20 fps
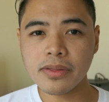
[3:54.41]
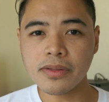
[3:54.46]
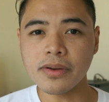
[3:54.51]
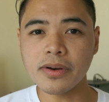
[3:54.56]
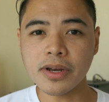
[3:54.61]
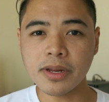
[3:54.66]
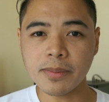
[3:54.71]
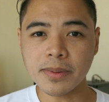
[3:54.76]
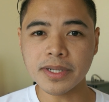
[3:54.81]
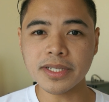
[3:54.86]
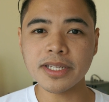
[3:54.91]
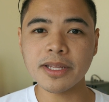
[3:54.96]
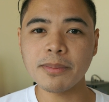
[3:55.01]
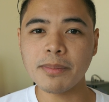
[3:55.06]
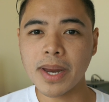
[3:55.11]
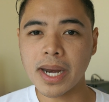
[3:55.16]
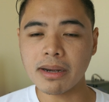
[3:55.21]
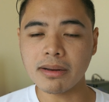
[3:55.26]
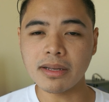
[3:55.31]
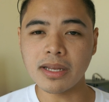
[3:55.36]

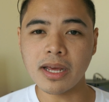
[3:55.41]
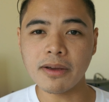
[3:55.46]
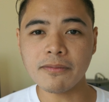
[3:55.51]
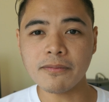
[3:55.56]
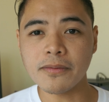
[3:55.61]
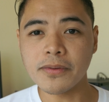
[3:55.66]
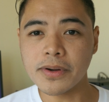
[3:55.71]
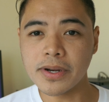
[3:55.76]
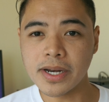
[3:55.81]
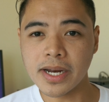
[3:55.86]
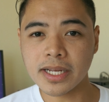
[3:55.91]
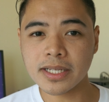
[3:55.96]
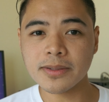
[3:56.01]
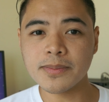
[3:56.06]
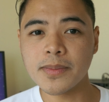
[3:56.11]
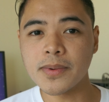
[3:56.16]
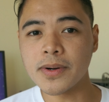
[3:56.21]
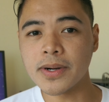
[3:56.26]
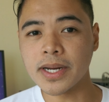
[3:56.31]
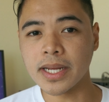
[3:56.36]
30% battery left for the
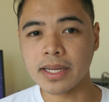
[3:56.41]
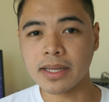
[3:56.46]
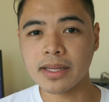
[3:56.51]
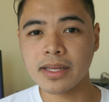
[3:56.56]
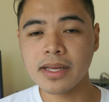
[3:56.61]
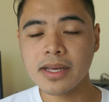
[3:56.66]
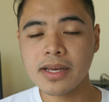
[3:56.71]
next morning.